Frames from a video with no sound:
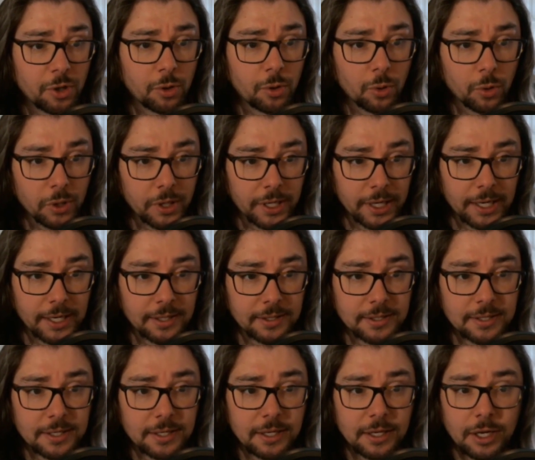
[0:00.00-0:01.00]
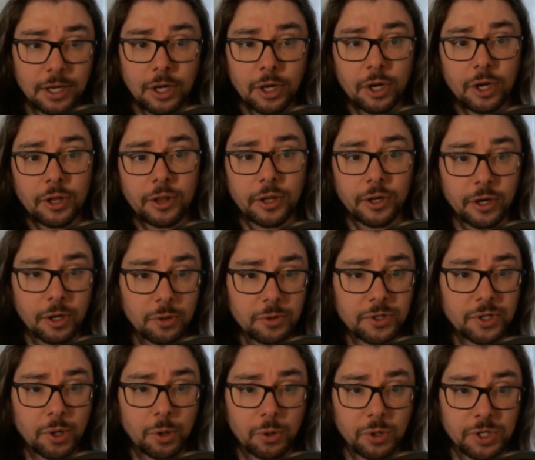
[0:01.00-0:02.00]
are organized. The notes
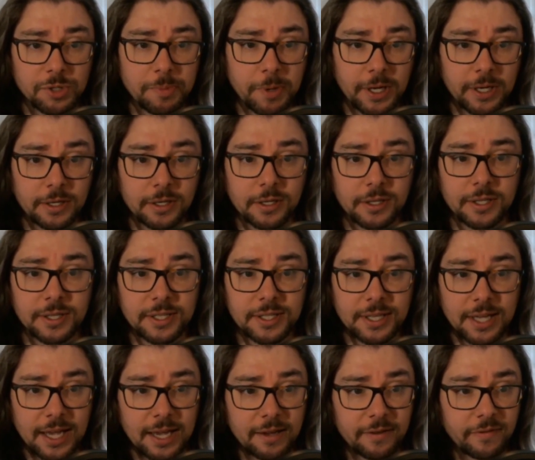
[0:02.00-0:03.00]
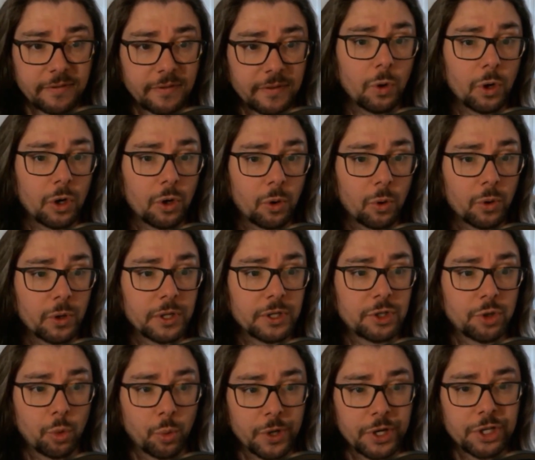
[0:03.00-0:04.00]
correspond to the staff according
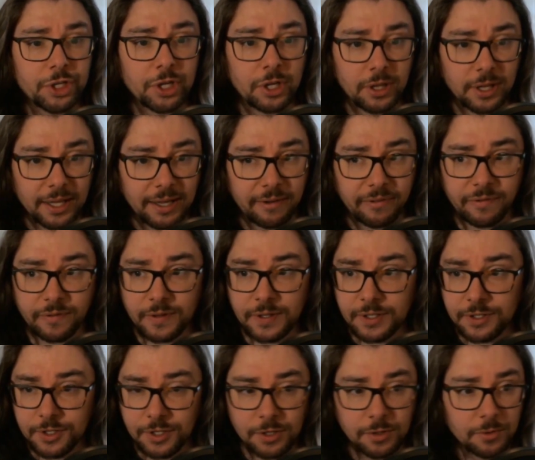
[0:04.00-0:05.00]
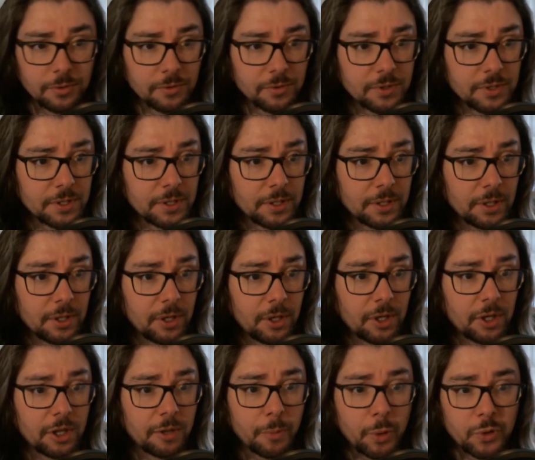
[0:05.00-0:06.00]
to which clef is used.
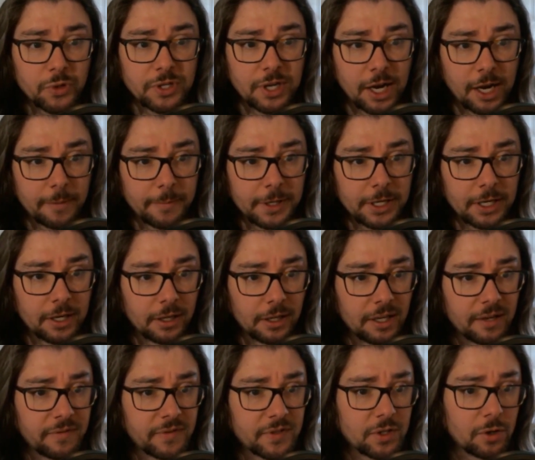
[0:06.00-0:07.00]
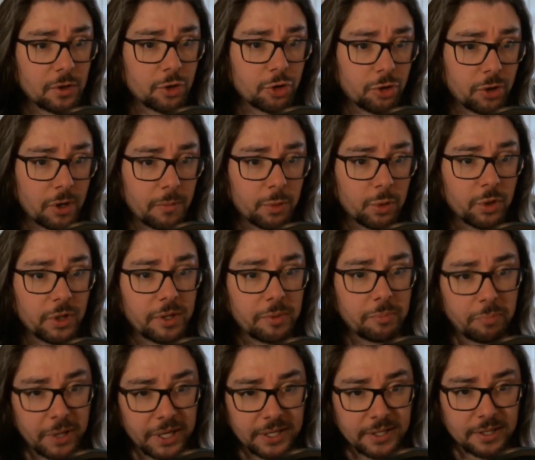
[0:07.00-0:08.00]
The most common clefs are treble and
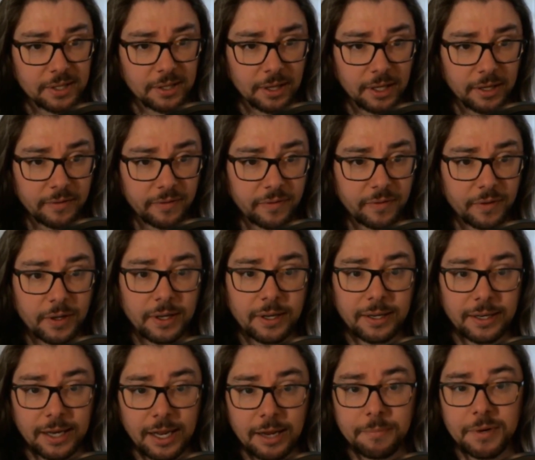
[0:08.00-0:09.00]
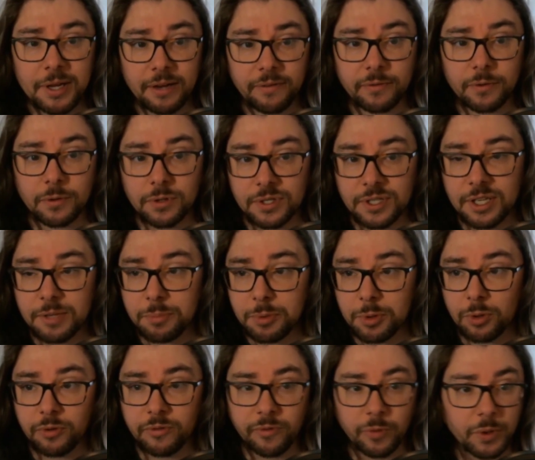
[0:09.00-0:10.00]
bass clef, named after the
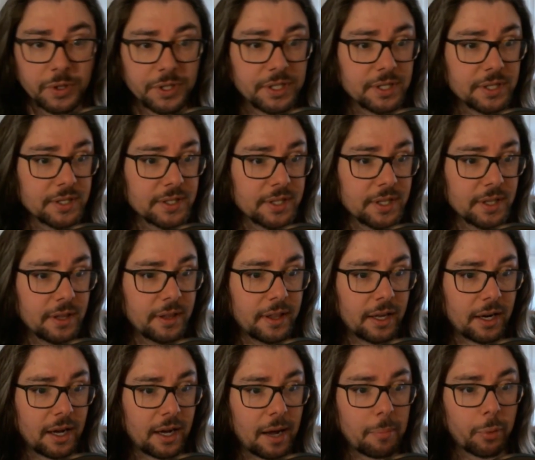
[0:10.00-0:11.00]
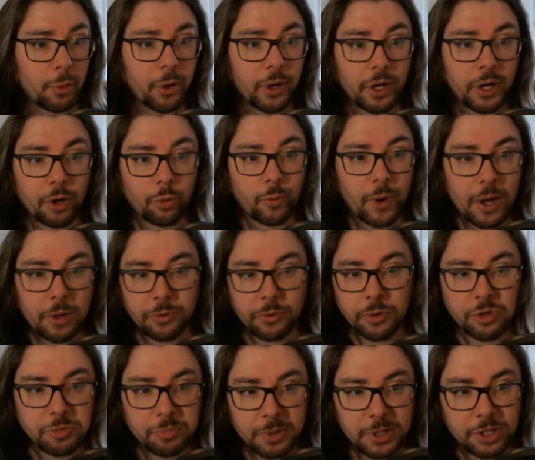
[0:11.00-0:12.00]
typical voices that operate around
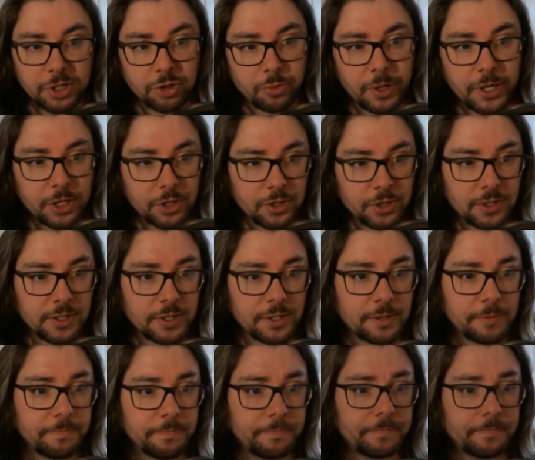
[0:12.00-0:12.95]
those pitch ranges.